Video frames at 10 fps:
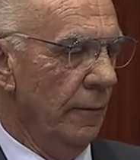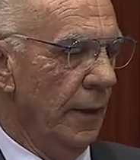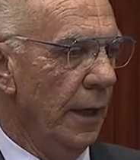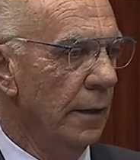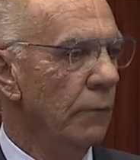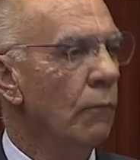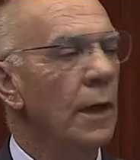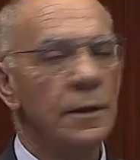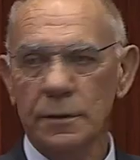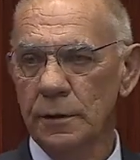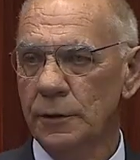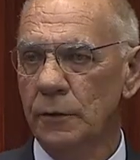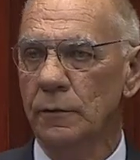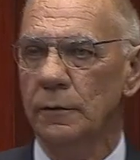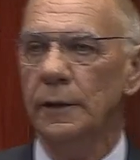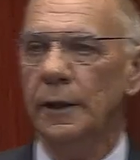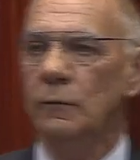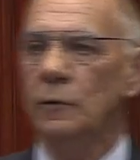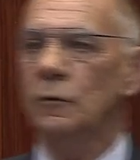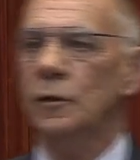And once the children
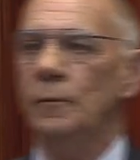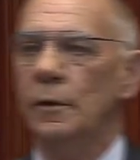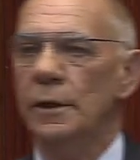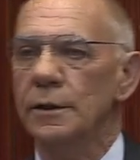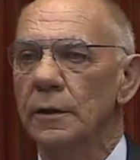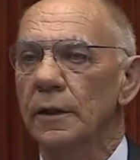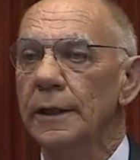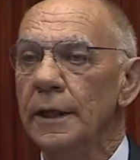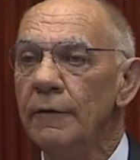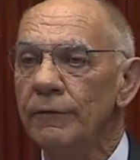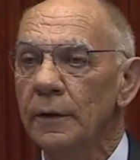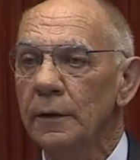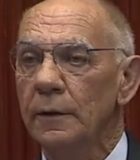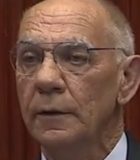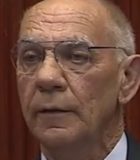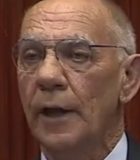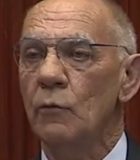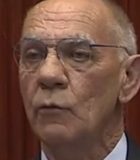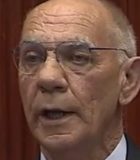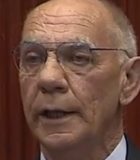in rural communities leave, they
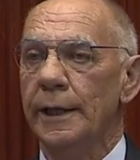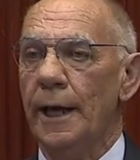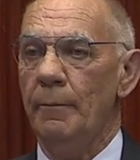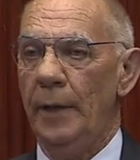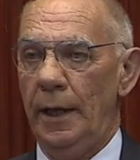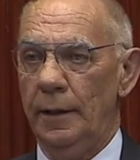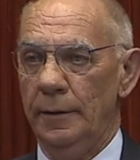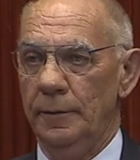rarely come back.